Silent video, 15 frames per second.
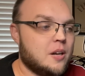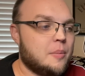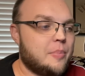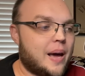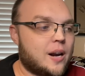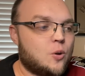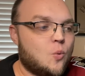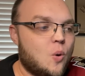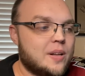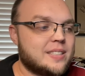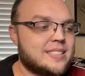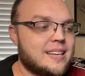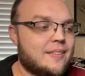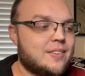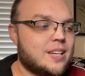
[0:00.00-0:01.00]
Battle
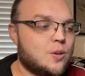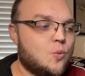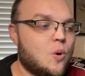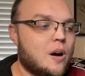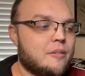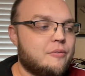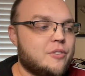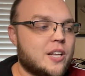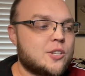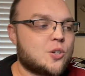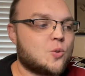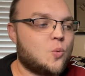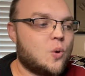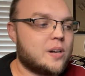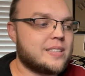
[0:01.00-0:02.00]
171, Fletcher
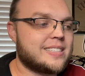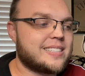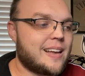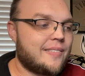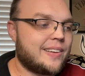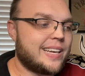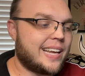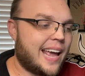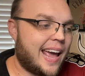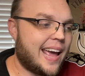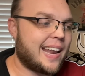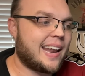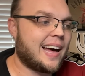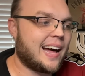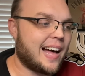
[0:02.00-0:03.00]

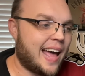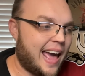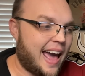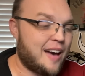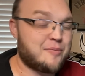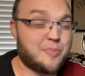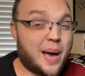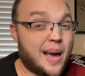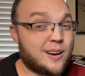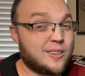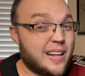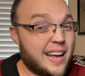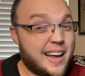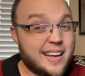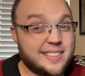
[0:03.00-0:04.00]
170.5. Battle
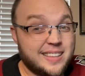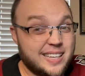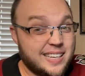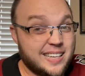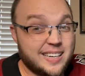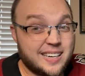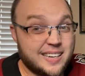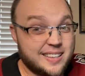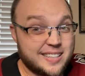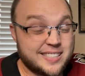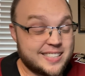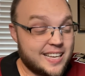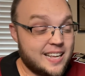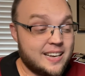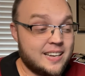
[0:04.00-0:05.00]
had the
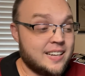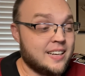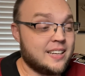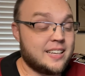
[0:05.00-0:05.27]
sin.